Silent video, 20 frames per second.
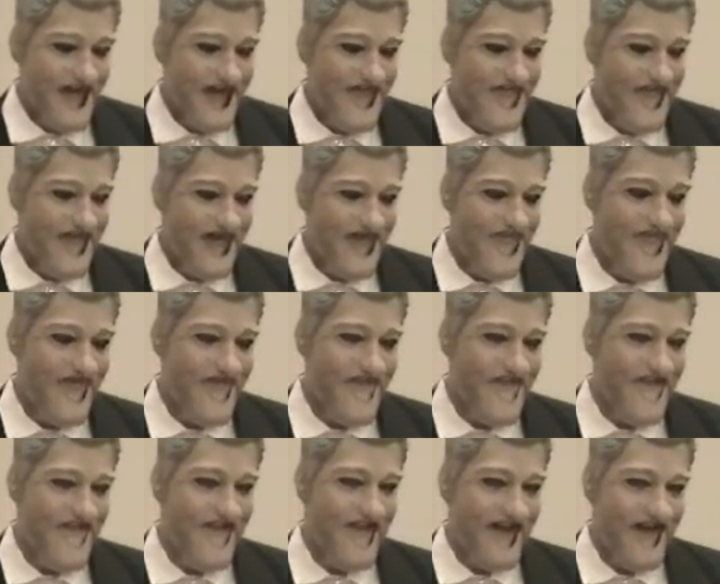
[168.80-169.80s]
And when
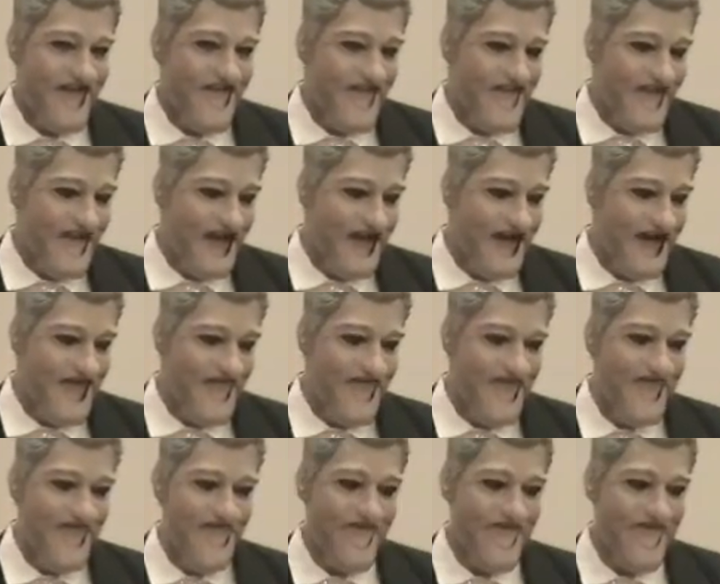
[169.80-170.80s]
was the last
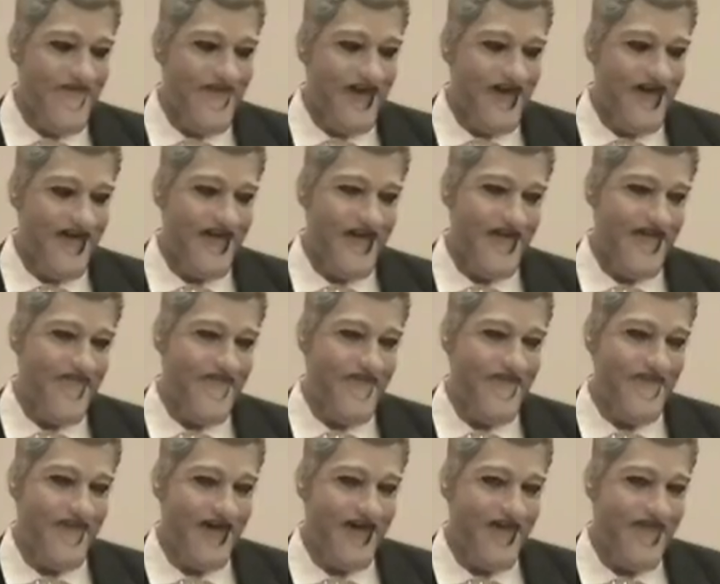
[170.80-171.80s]
time you saw him
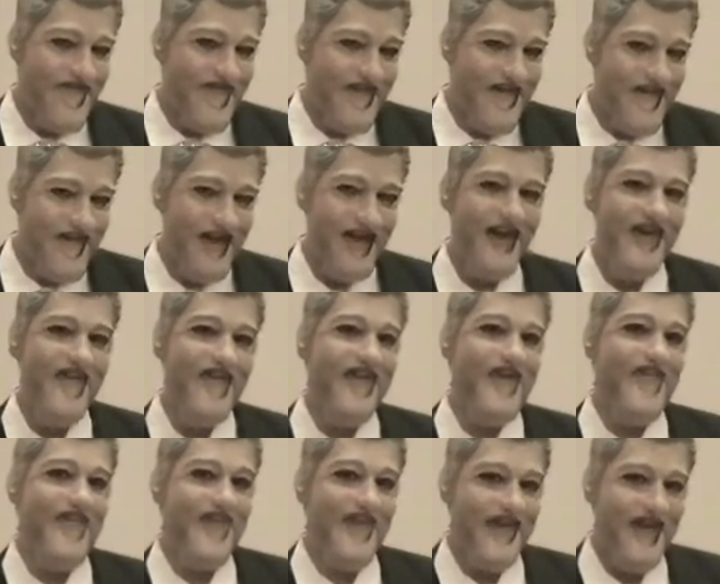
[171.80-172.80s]
scarfing
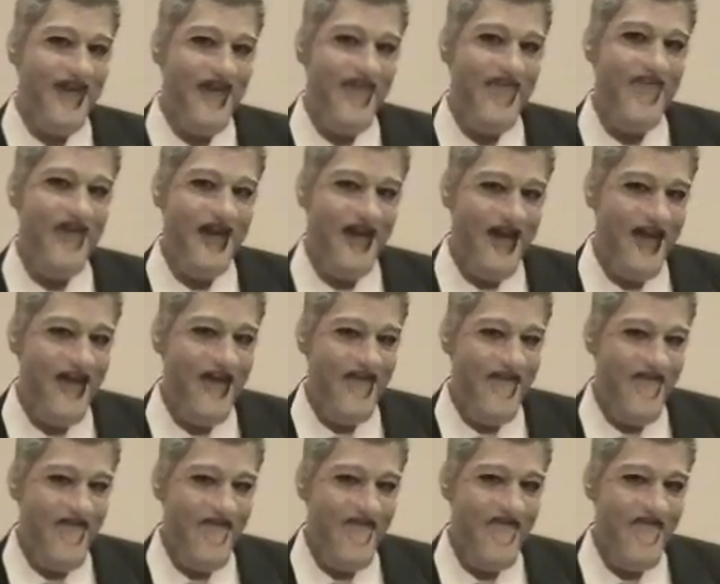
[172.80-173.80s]
down a Big
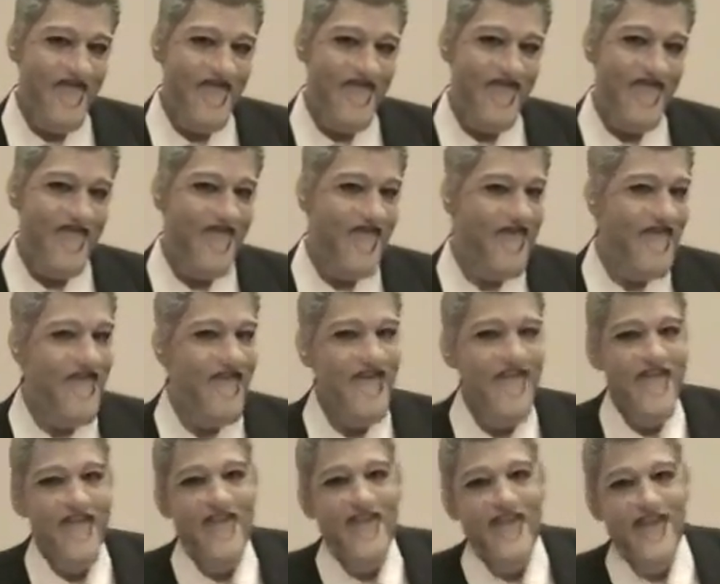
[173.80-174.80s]
Mac?
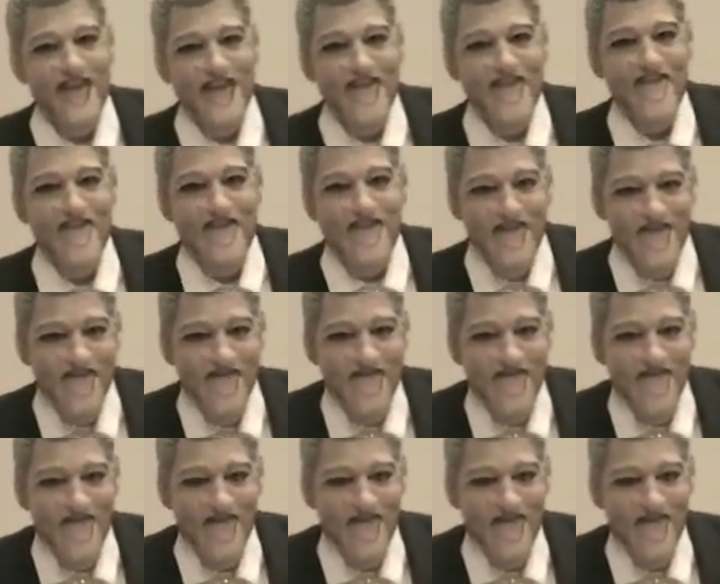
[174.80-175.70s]
Didn't think so.